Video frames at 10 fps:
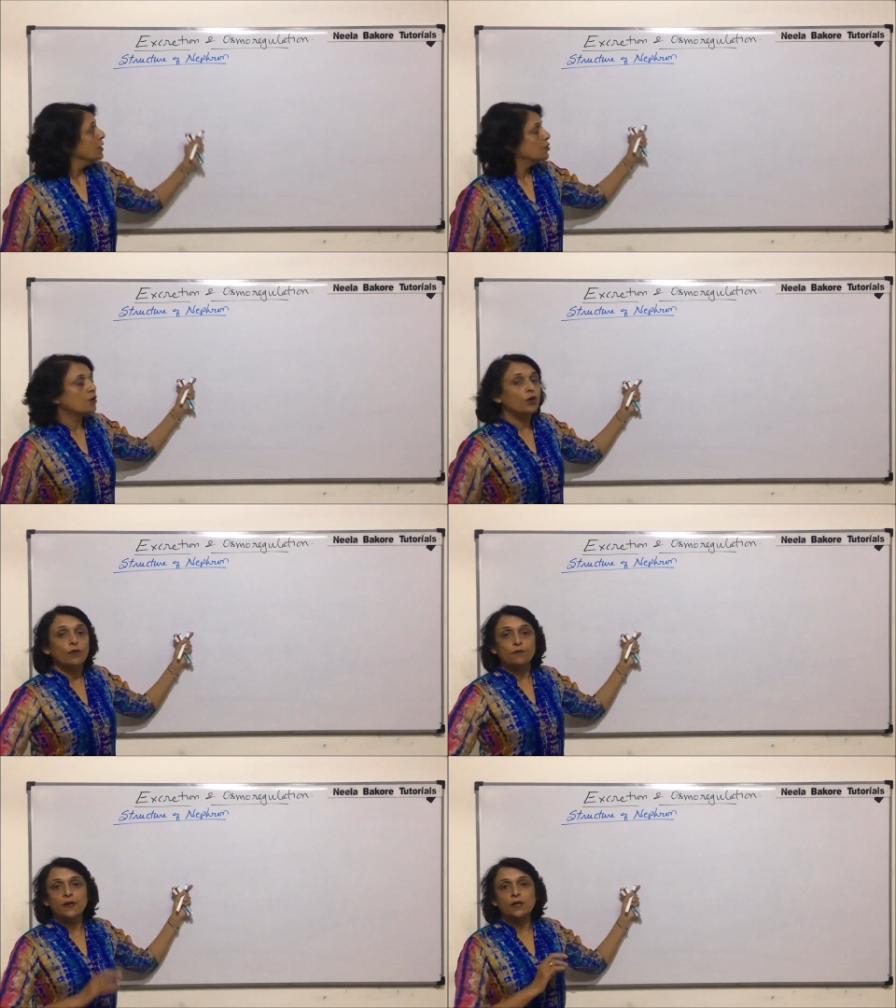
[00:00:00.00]

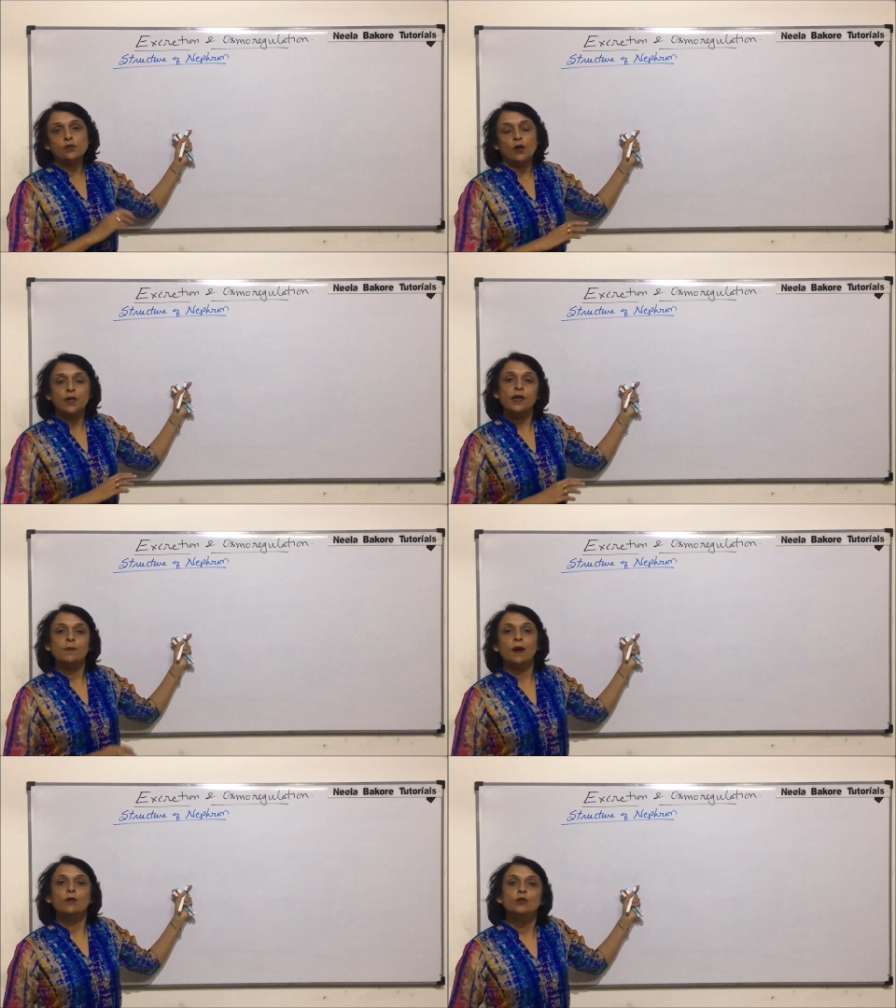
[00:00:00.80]
So we are talking
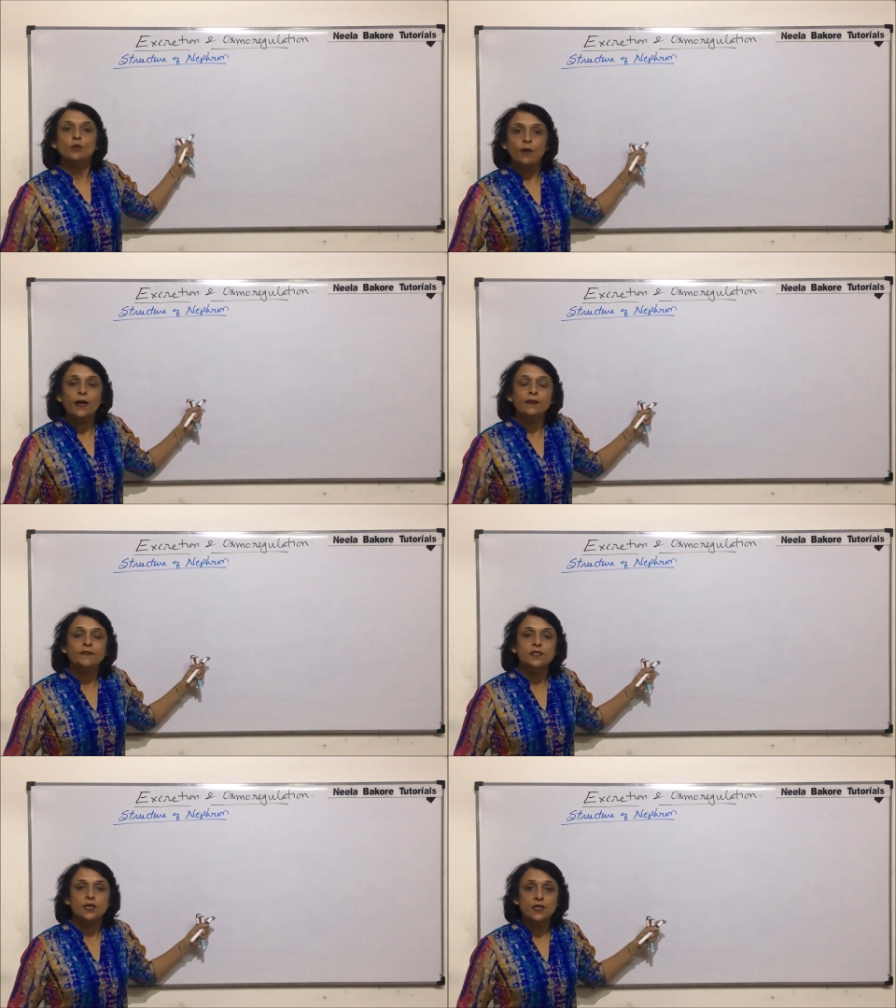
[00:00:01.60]
about the
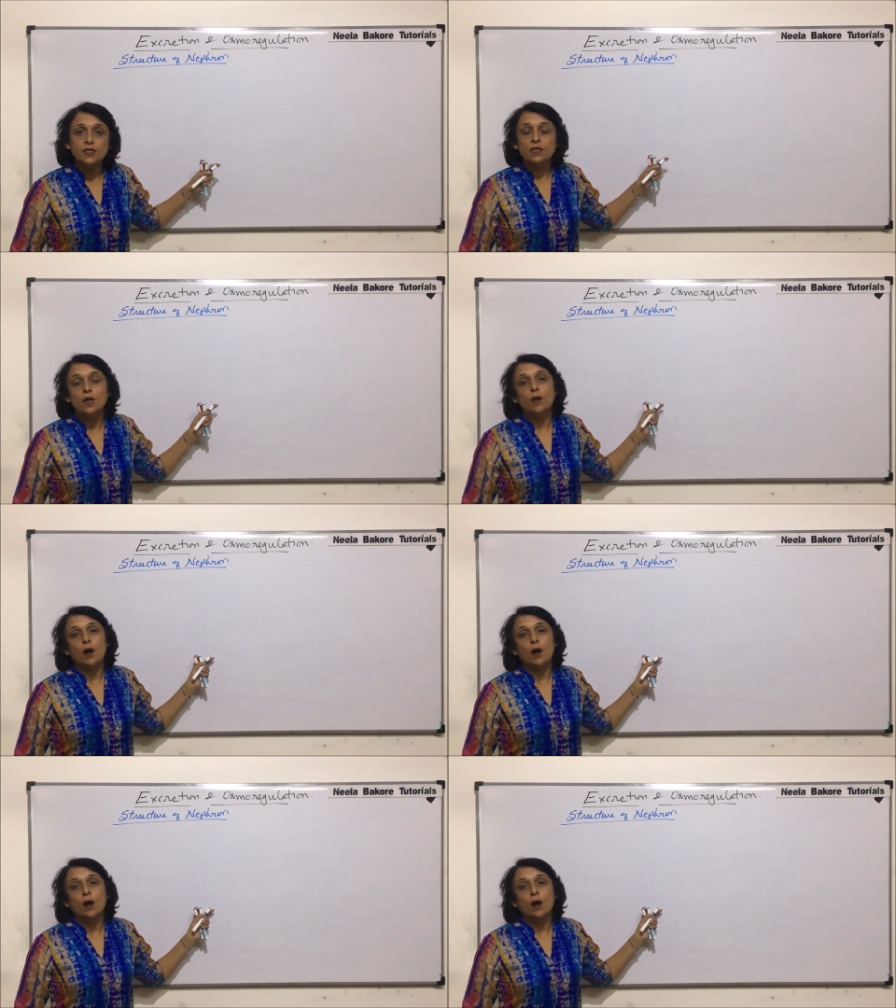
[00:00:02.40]
one which is